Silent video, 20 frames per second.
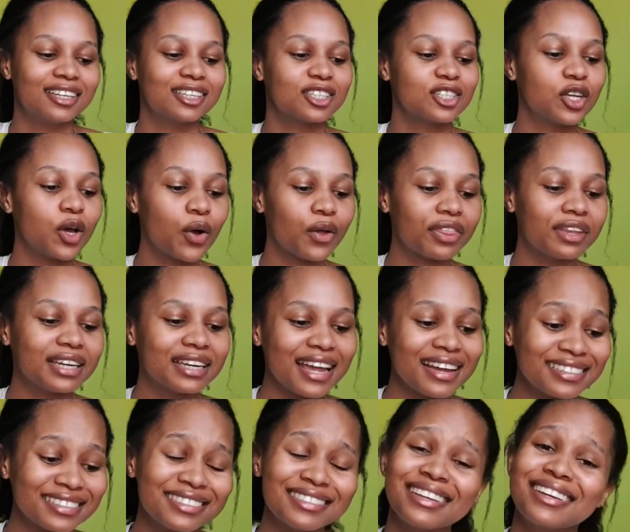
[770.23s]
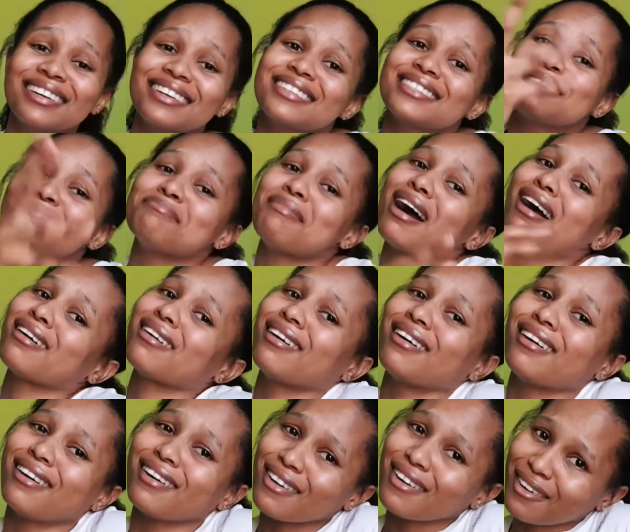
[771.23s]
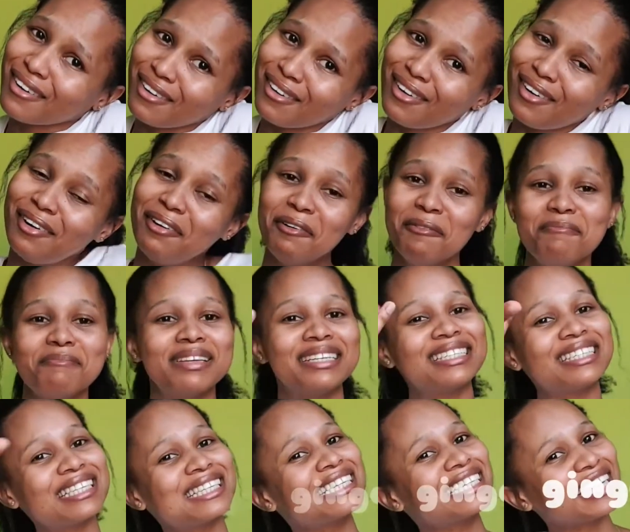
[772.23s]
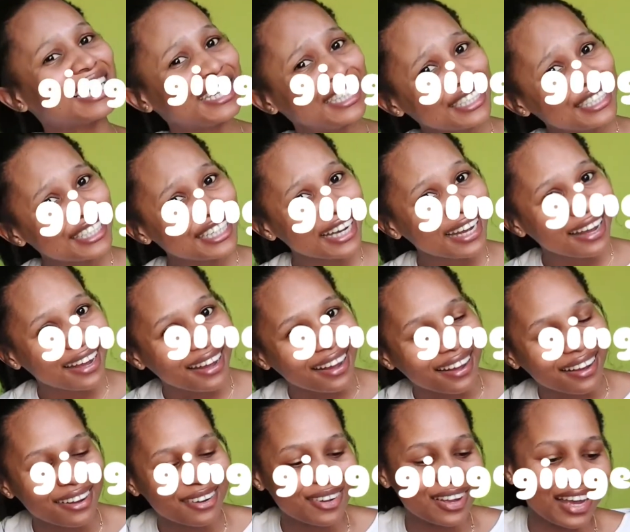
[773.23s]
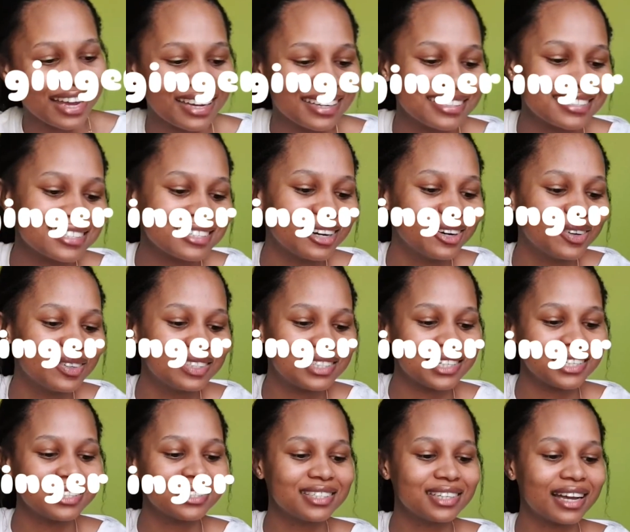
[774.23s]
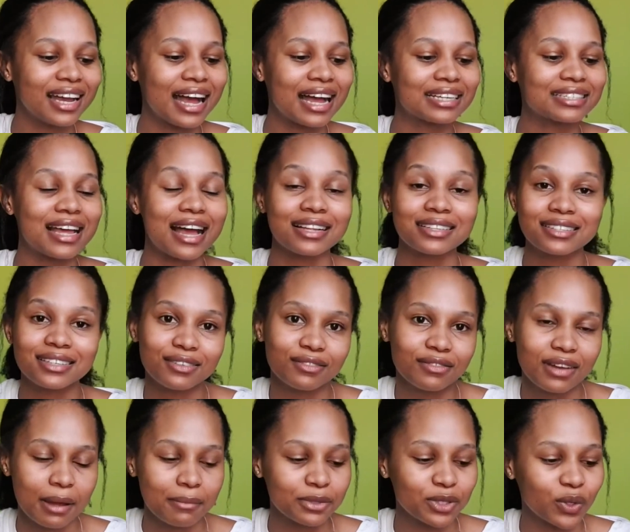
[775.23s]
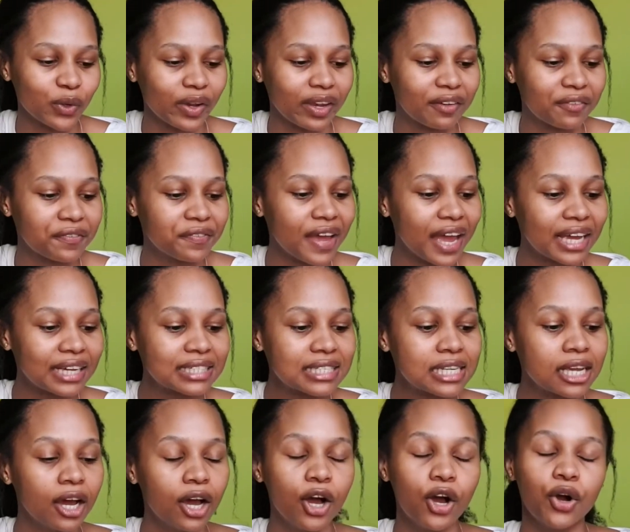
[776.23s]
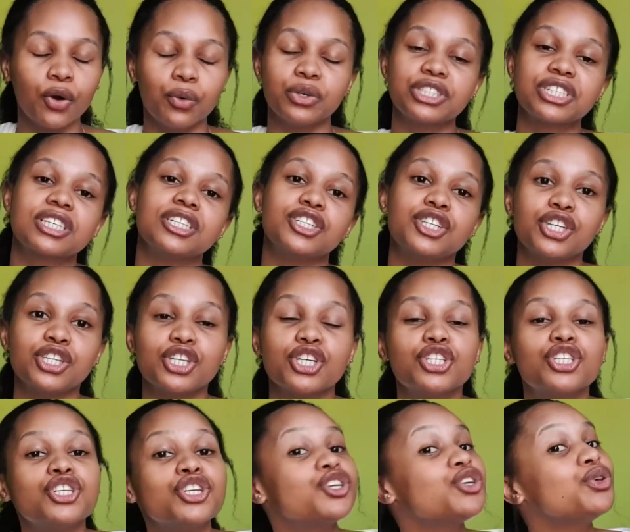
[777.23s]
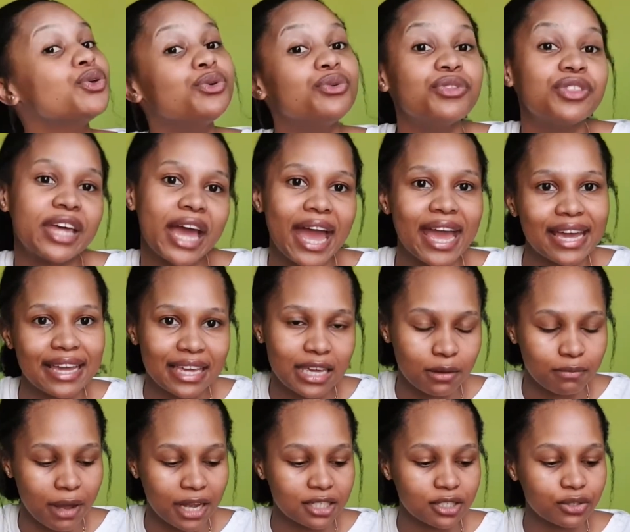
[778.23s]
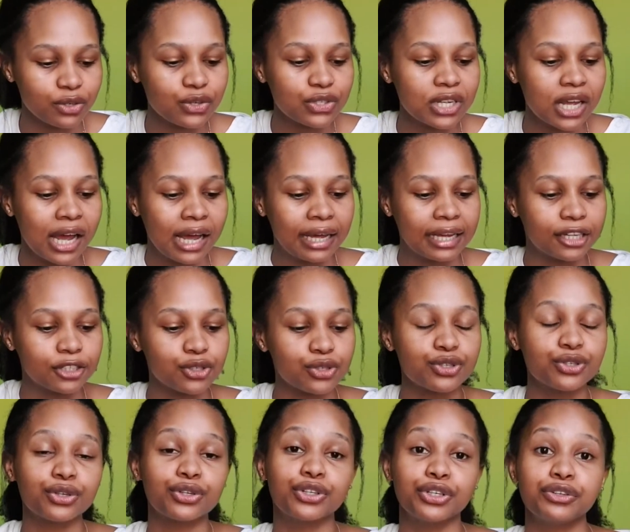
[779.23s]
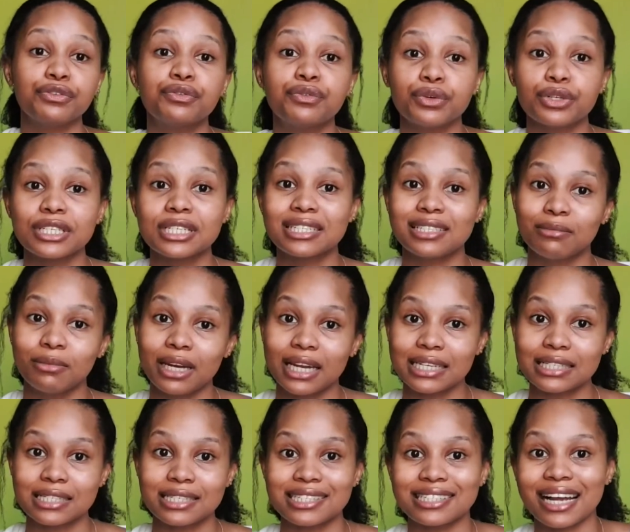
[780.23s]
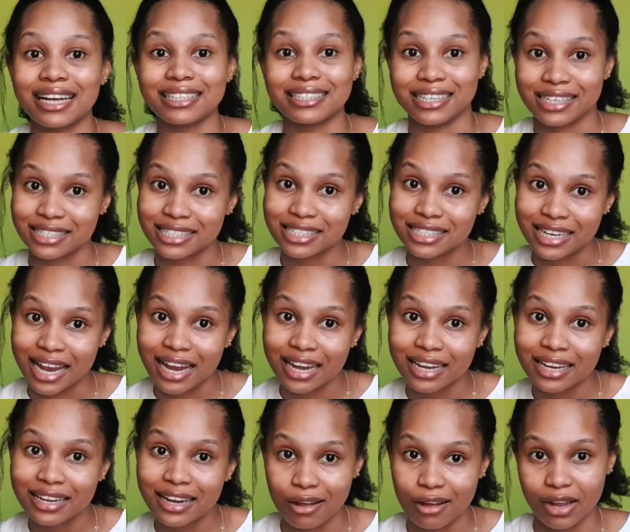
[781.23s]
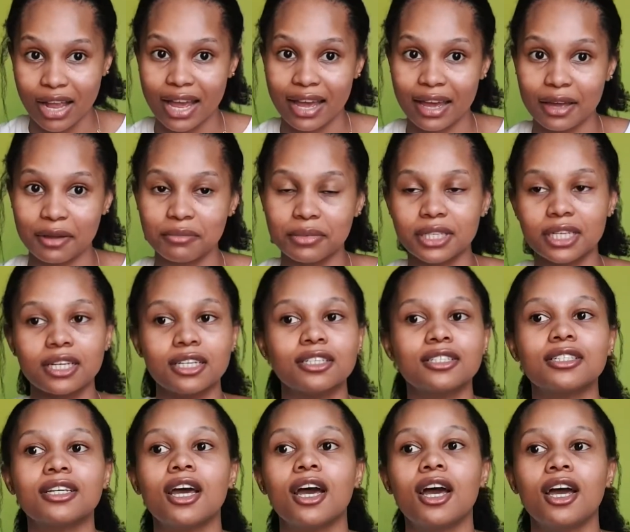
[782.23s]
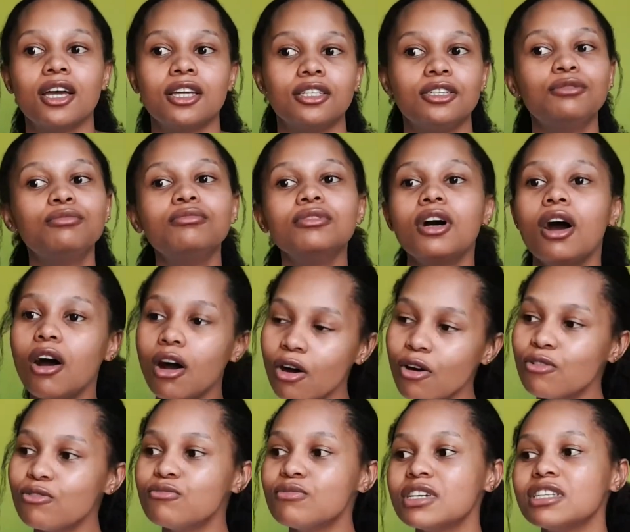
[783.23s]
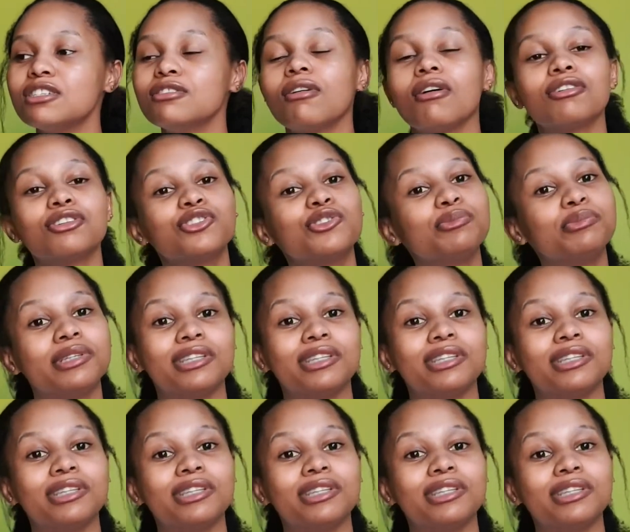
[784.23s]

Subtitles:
so the next thing is my girl, Miss Ginger. Okay, so ginger has anti-inflammatory effects, which can soothe achy muscles. It's also good for stimulating digestion, okay, because you know, when you're on your